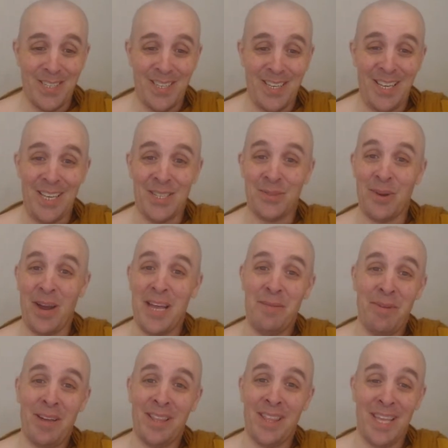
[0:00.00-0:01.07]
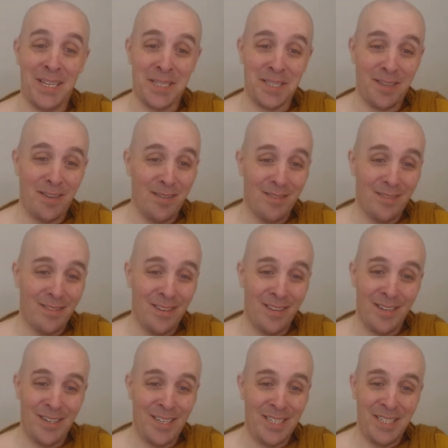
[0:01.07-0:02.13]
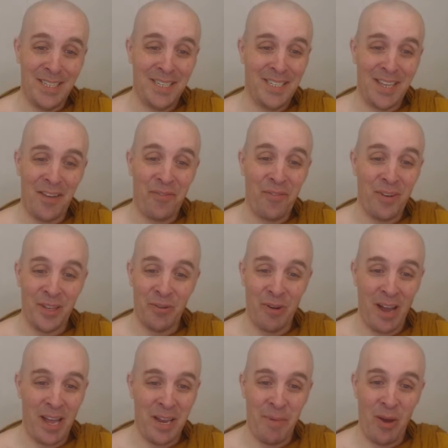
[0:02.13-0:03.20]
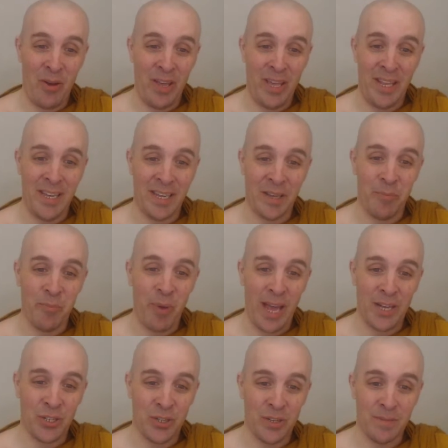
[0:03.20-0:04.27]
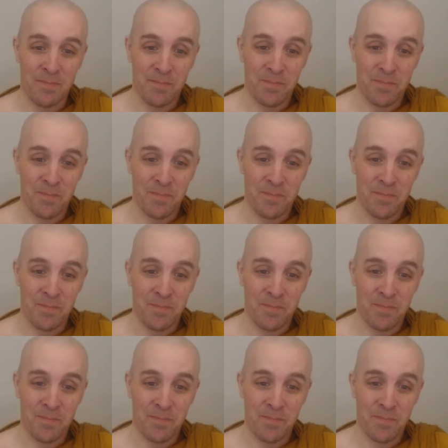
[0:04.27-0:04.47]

He's right about this. He's definitely right about idiot compassion.